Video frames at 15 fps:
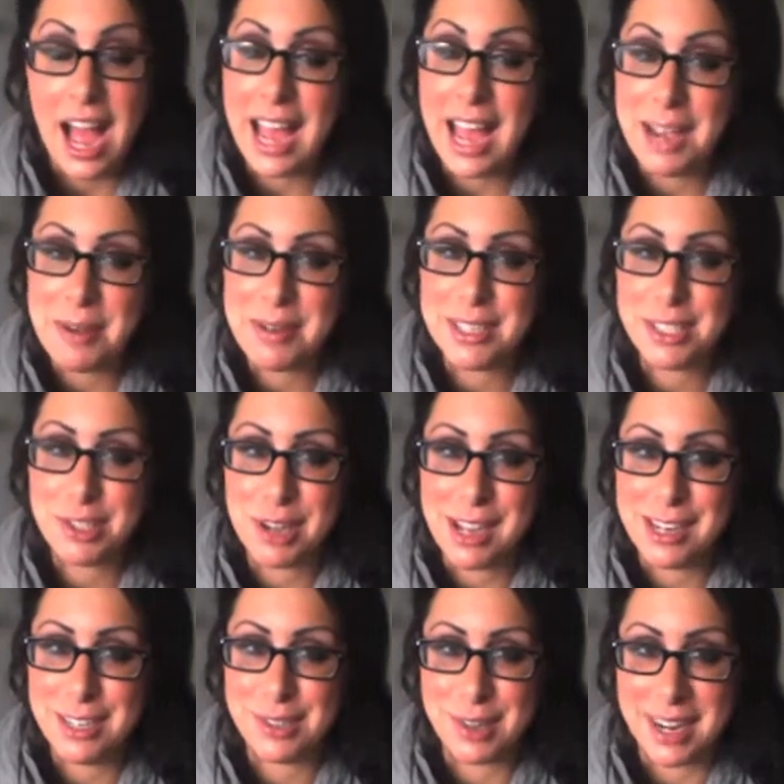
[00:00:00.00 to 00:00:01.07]
I always try
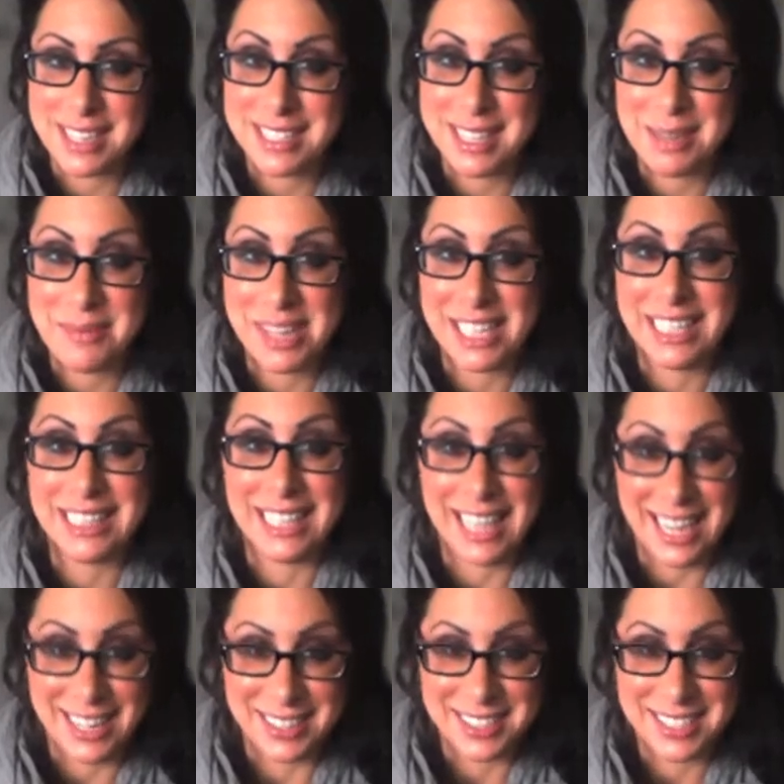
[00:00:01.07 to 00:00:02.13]
to dress them in
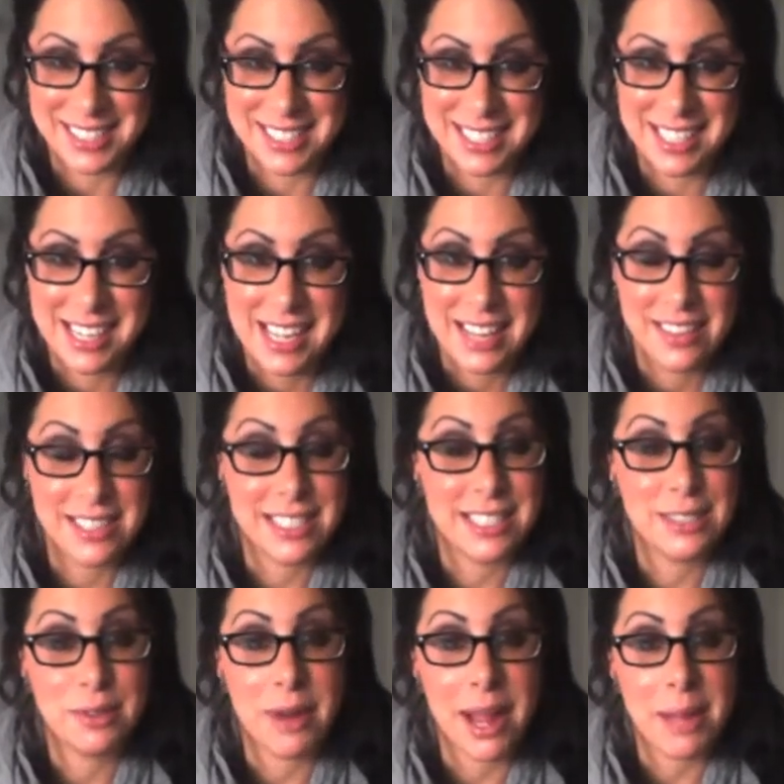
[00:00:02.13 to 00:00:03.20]
layers. This
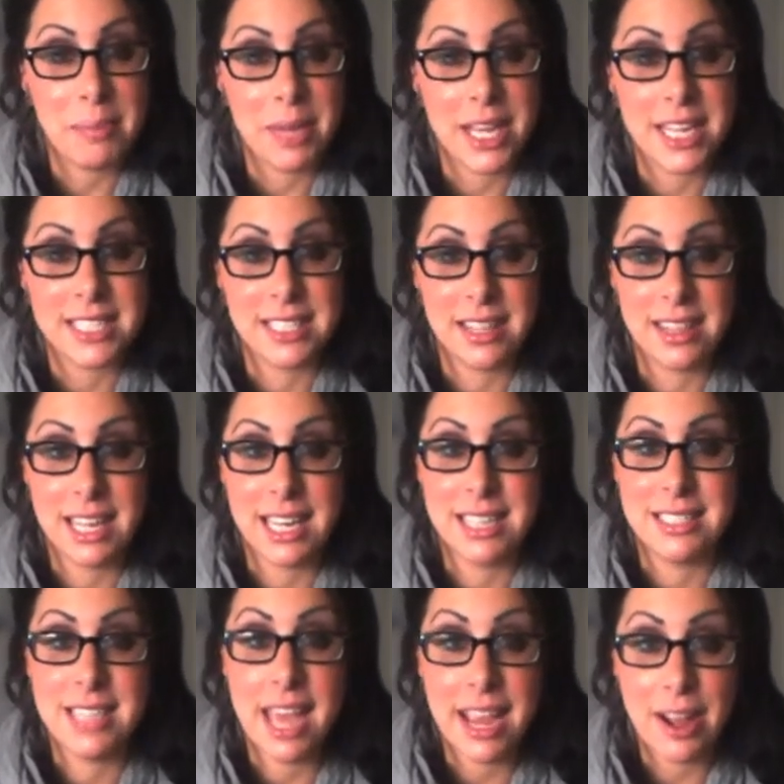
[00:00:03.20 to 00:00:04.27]
is great because then they
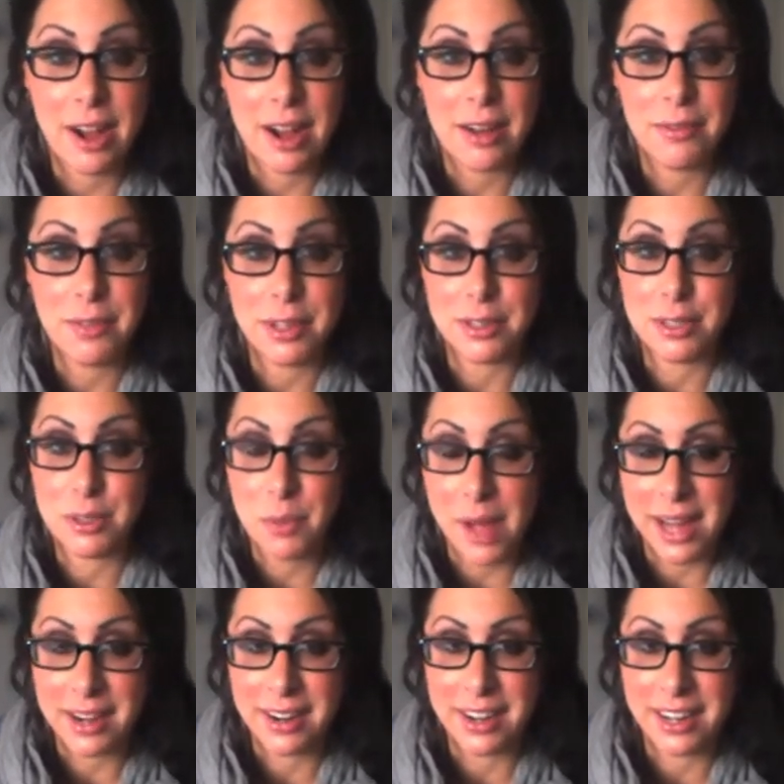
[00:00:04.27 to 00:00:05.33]
can take off their
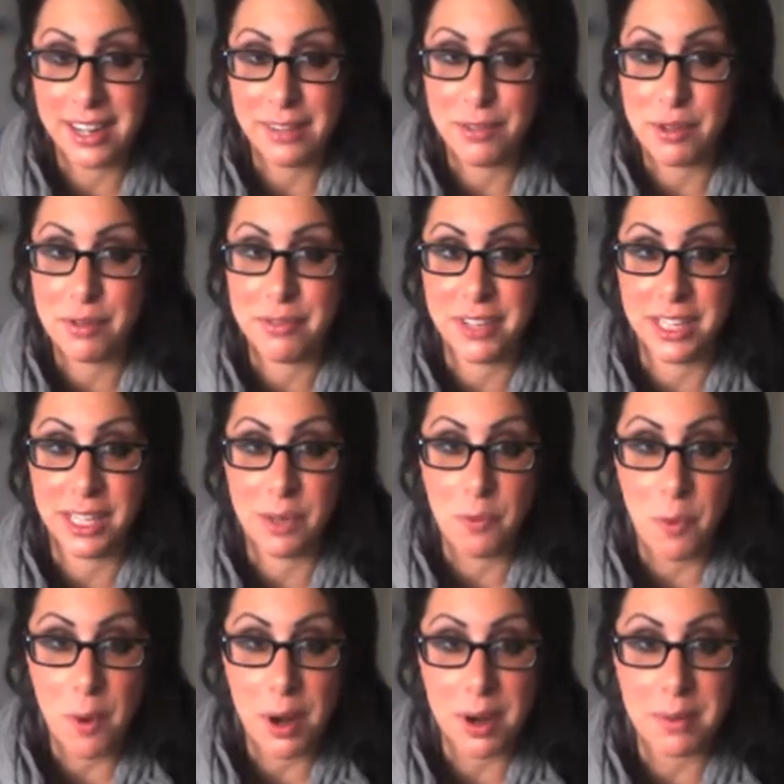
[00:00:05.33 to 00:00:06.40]
sweater if they're
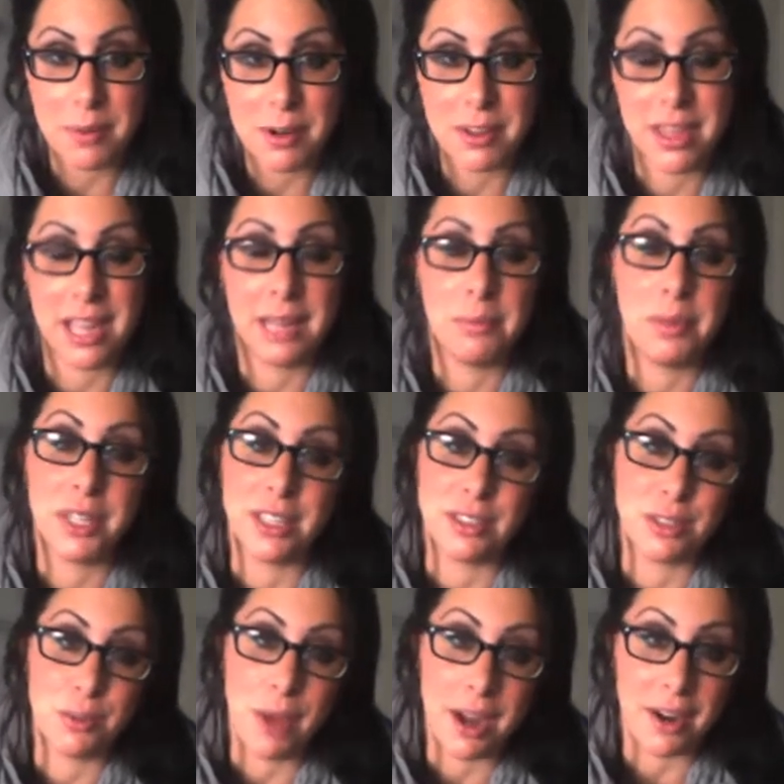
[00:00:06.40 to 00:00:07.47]
feeling warm, or they can put
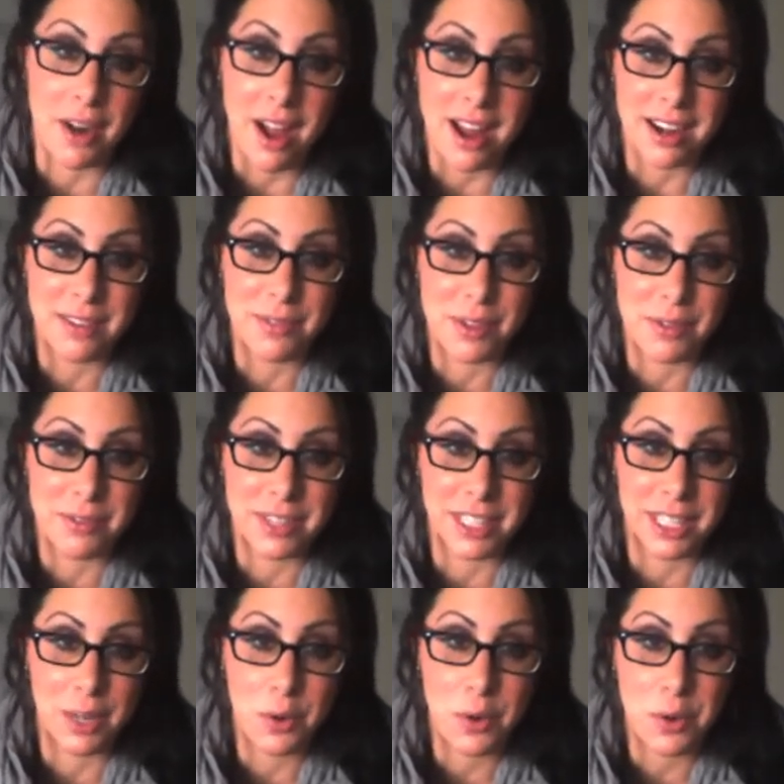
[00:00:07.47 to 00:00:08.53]
their sweater on if they're
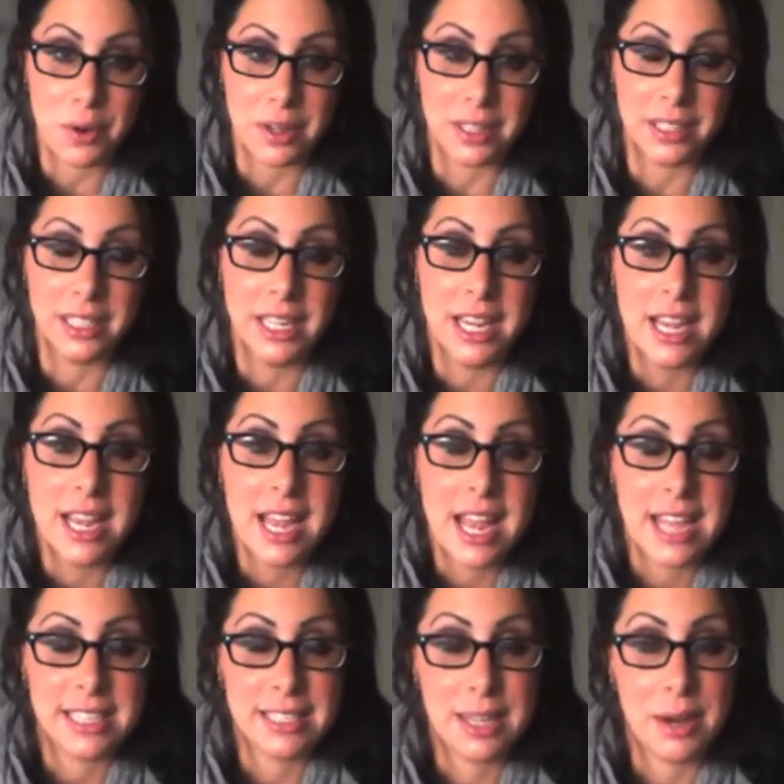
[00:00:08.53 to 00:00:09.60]
feeling cool.
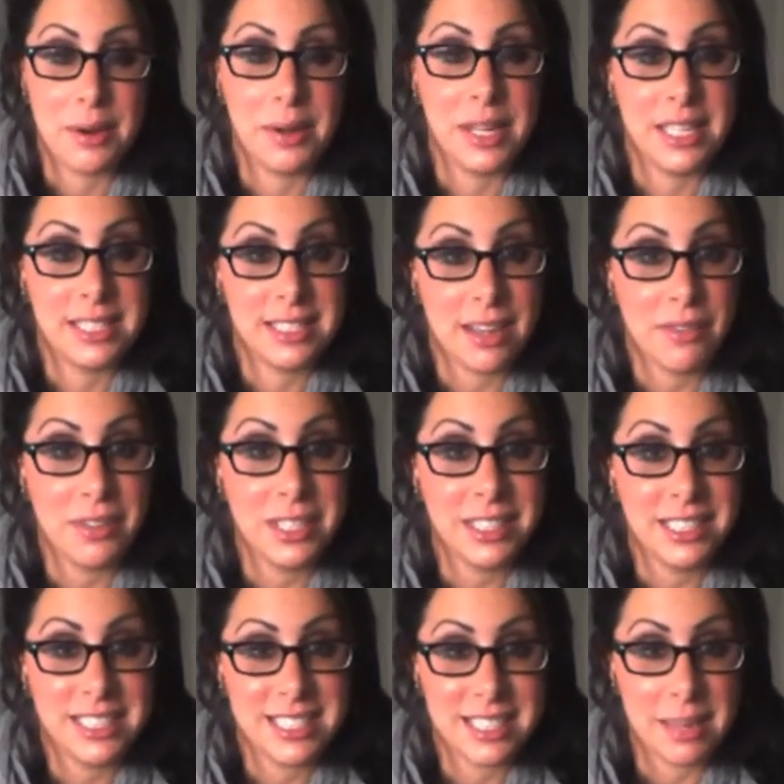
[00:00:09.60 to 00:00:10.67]
So it's
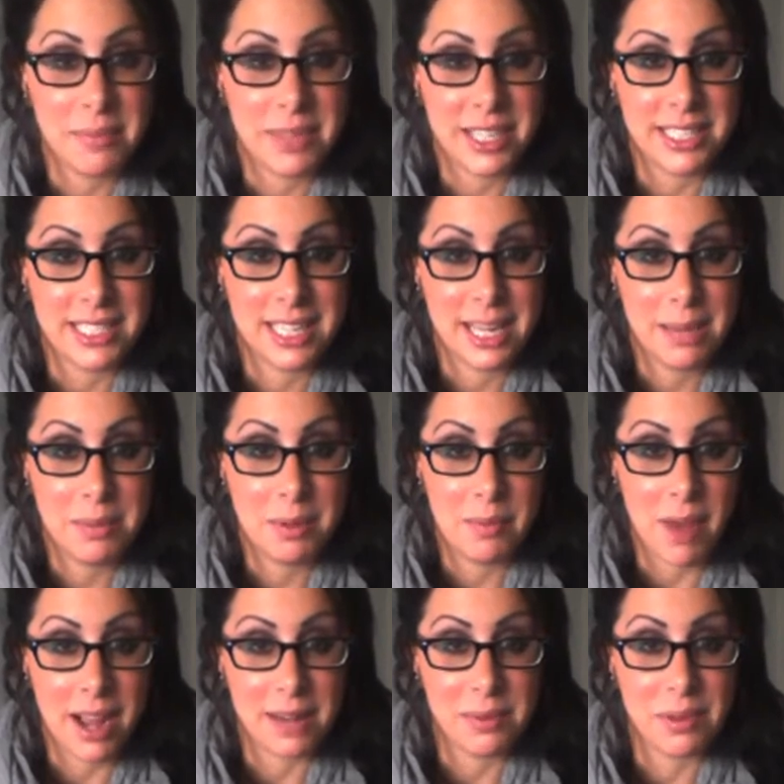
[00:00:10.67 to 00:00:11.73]
definitely something to keep in
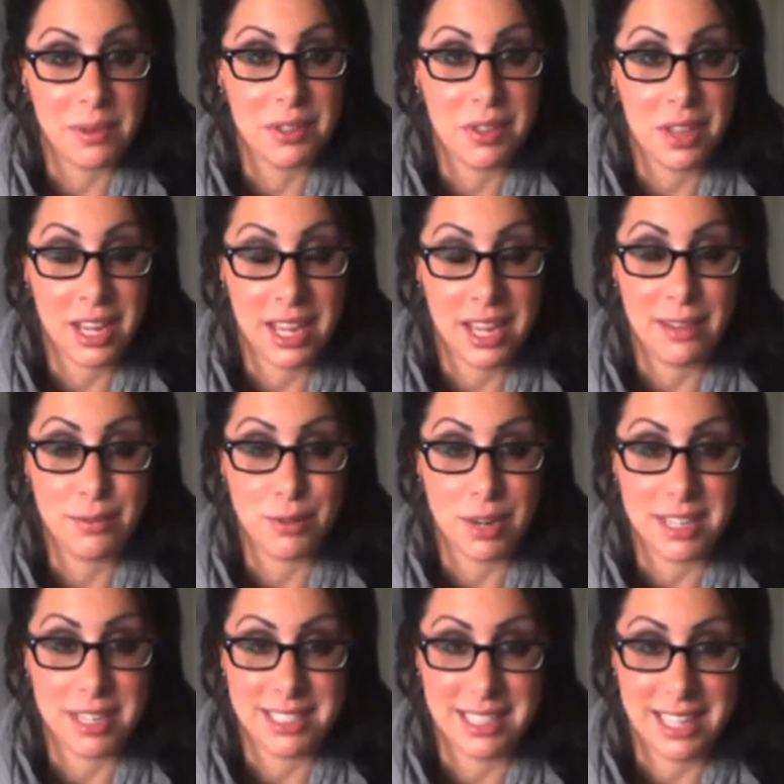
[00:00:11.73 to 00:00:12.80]
mind when you're thinking of
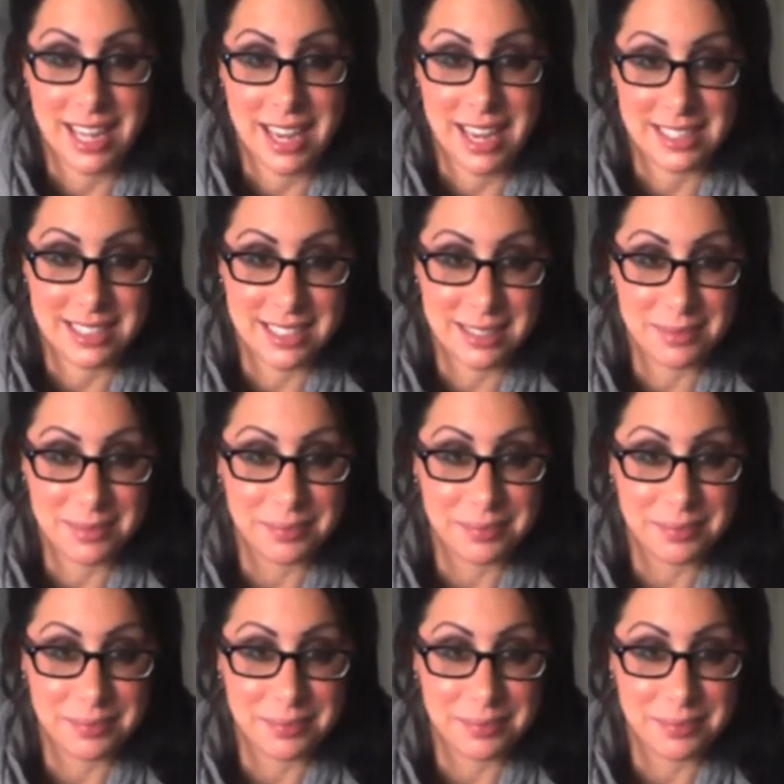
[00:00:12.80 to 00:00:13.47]
dressing the kids.